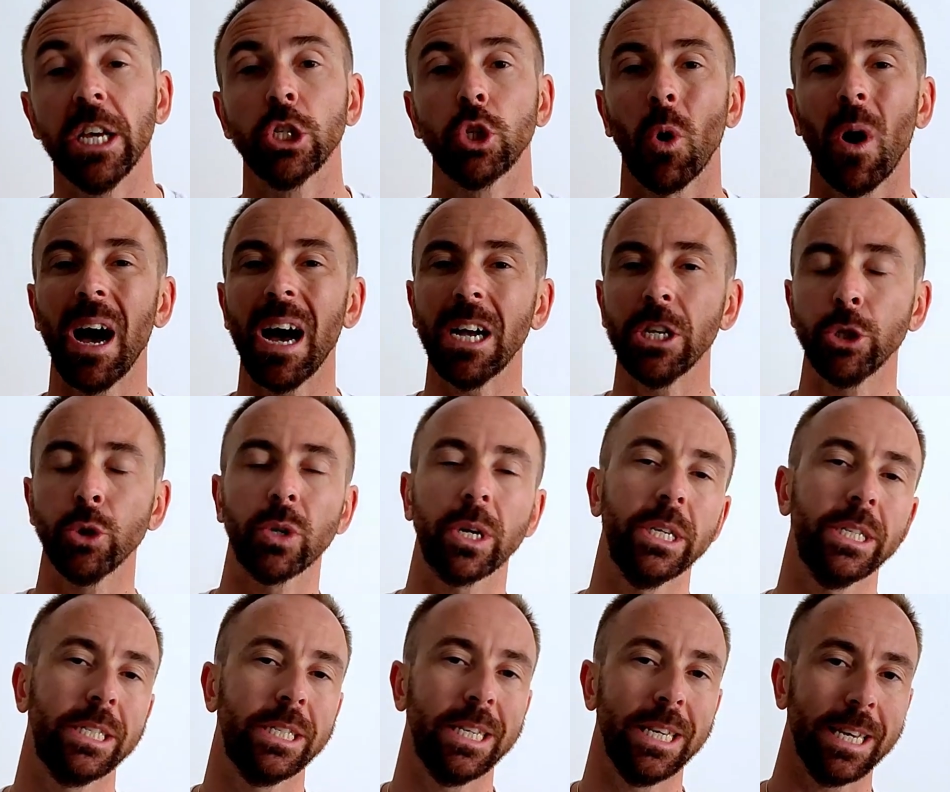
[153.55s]
So as you can
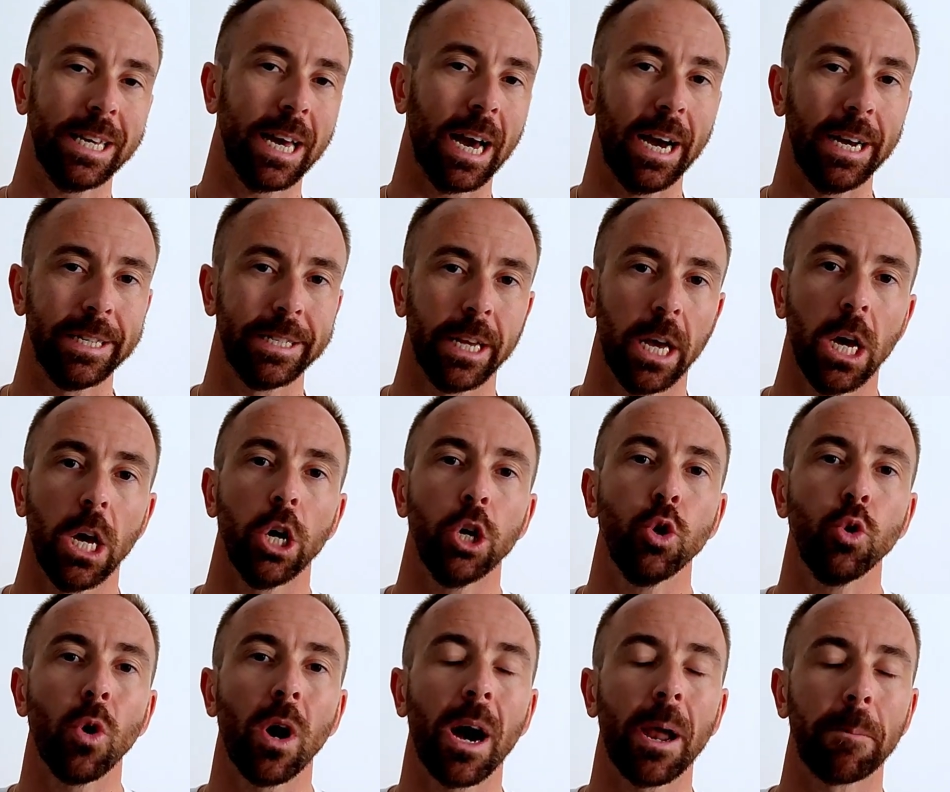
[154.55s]
see, guys,
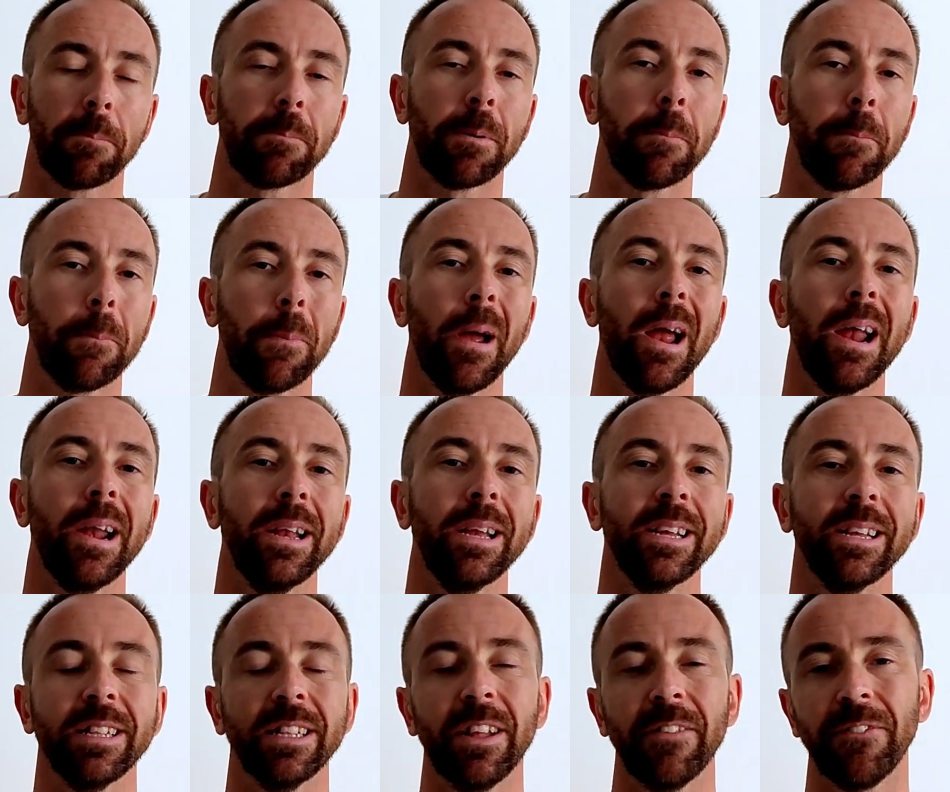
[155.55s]
you are
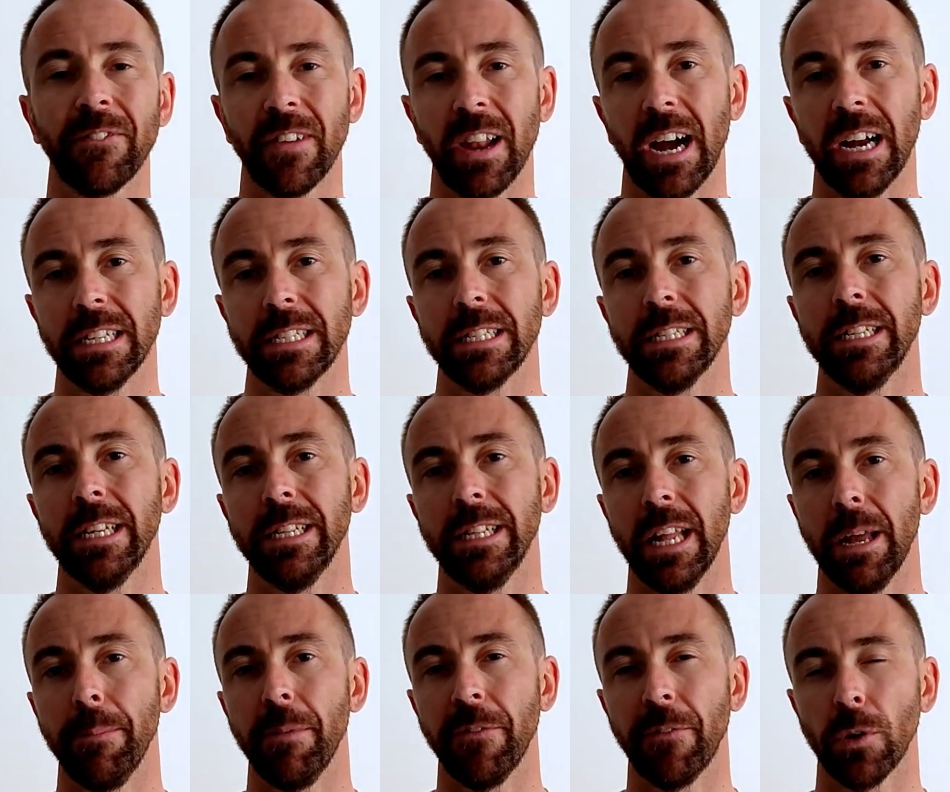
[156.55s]
preparing the flights the
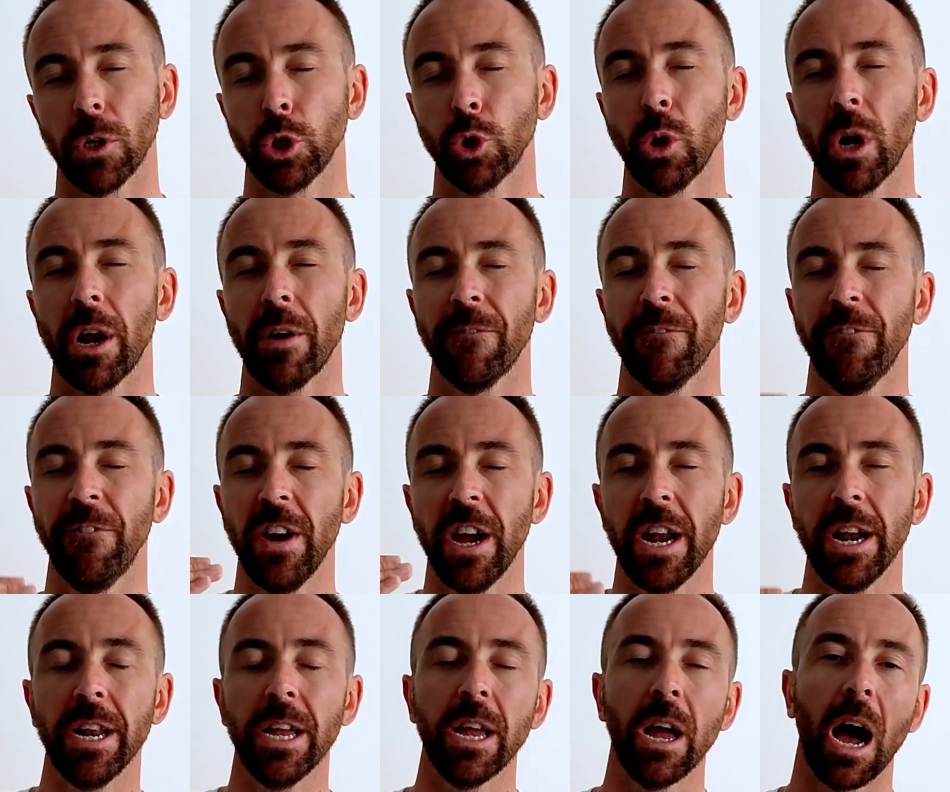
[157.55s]
day before, so you are
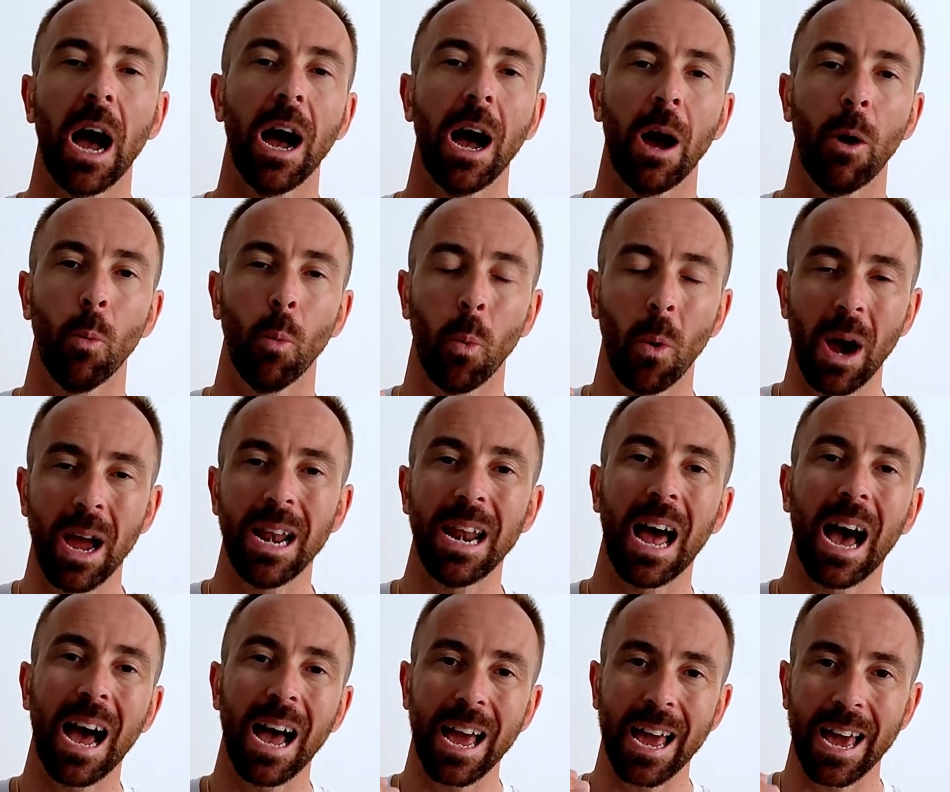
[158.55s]
very well
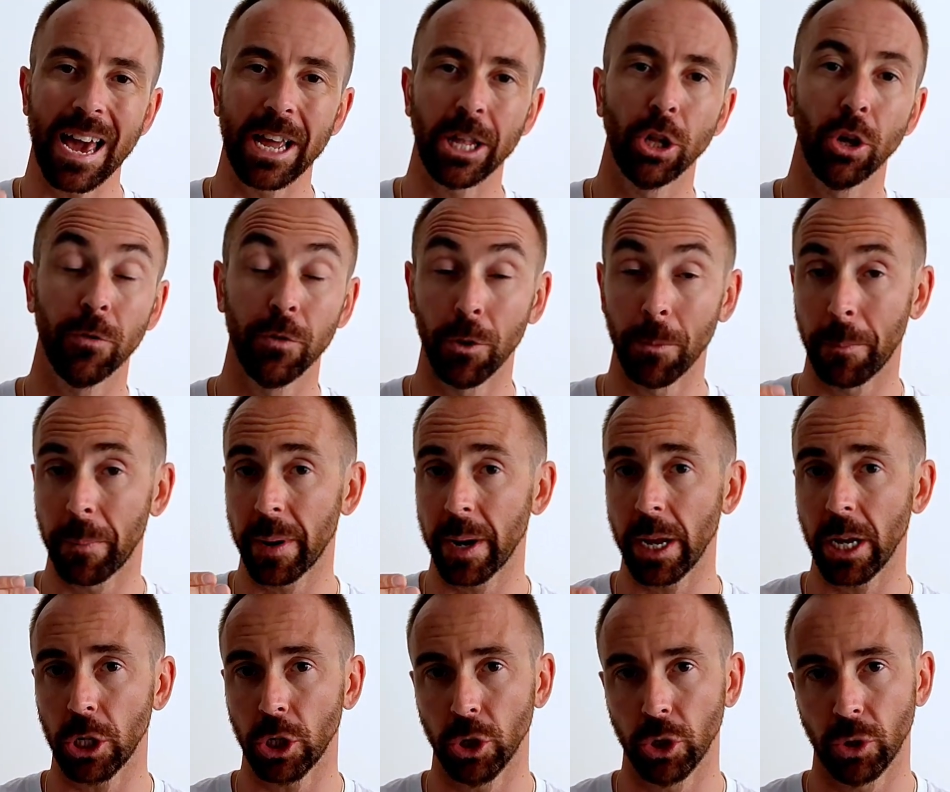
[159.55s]
ahead of the
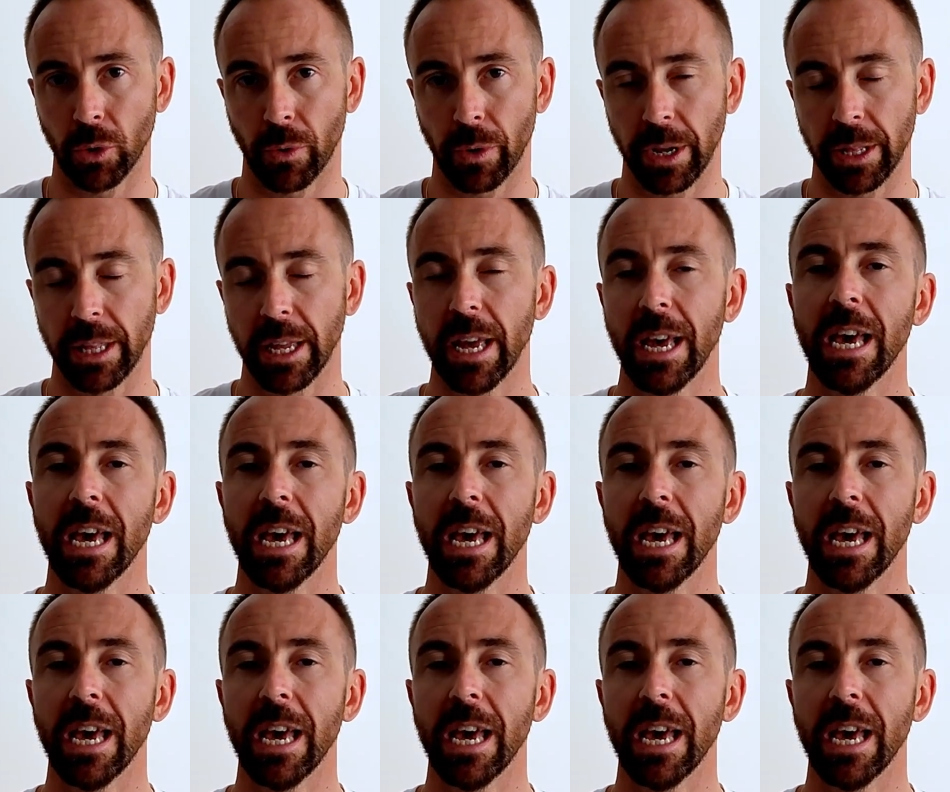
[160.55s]
operations already.